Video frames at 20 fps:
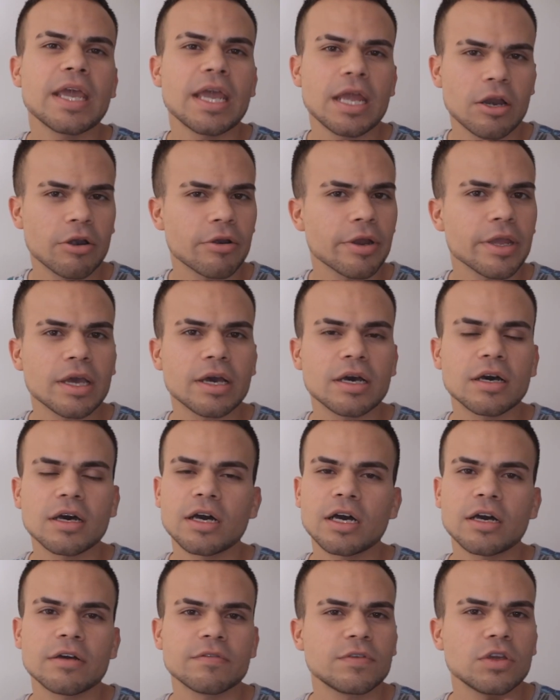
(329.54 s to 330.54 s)
area
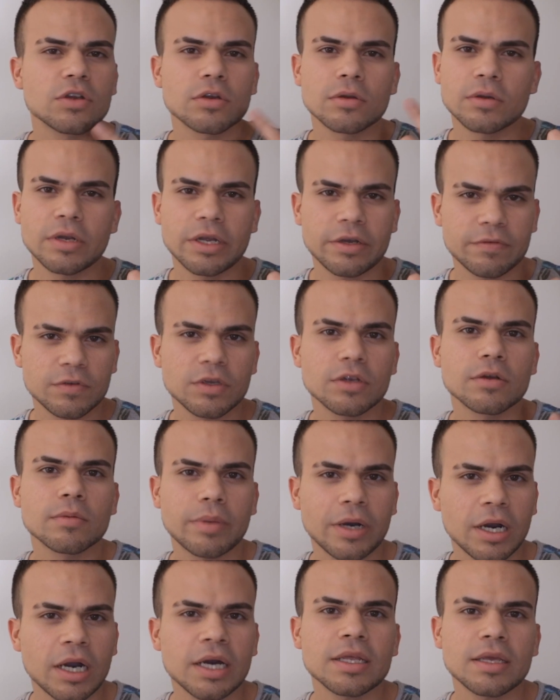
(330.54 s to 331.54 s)
of your
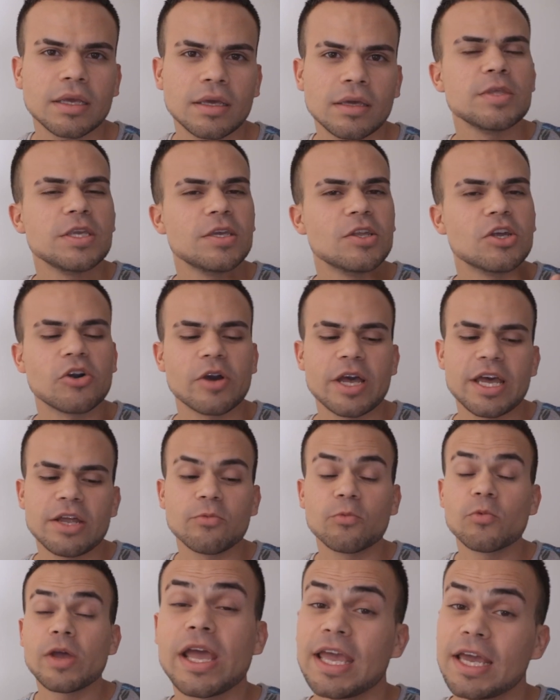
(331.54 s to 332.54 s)
body, you know,
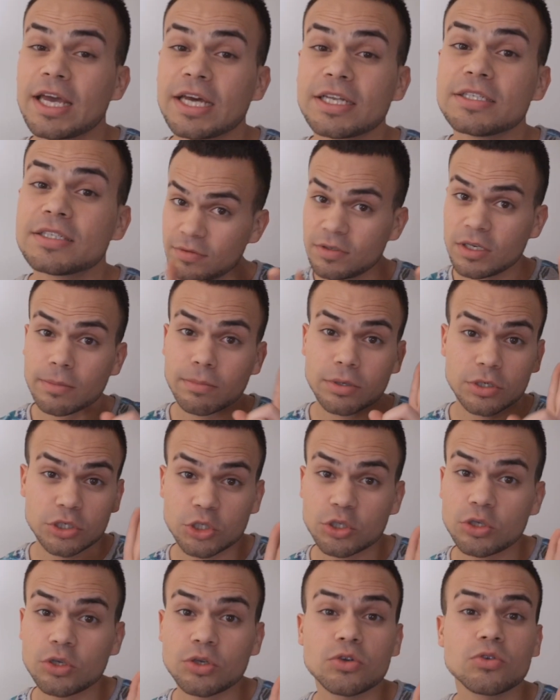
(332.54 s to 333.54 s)
and number
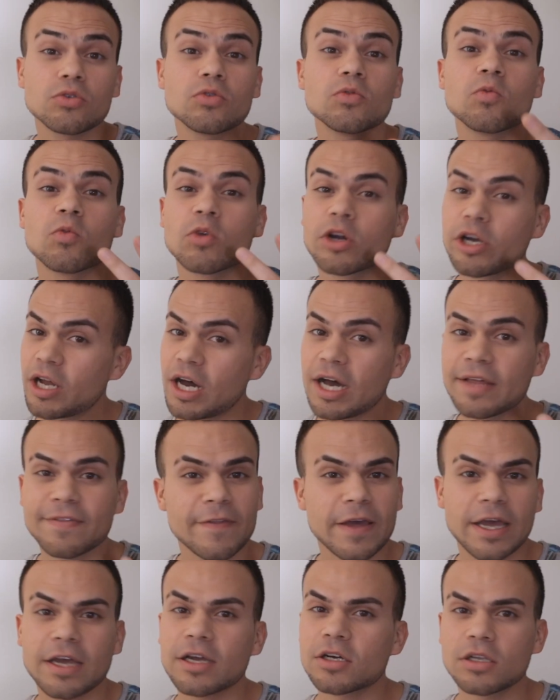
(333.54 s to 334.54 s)
two, we're
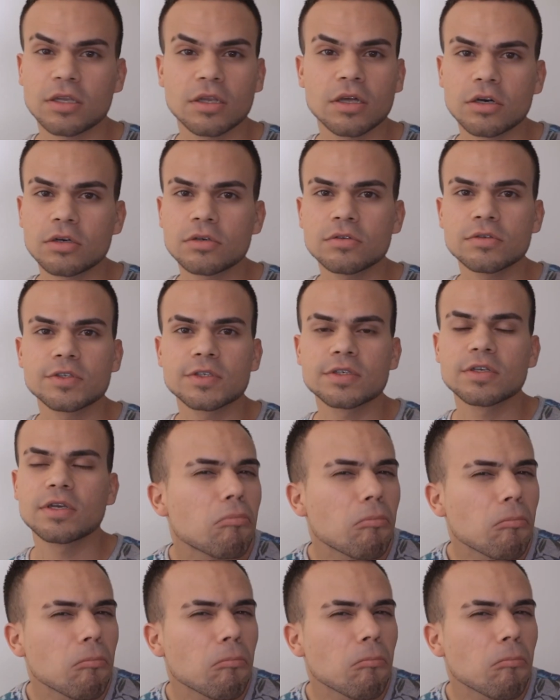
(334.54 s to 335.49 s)
not that close,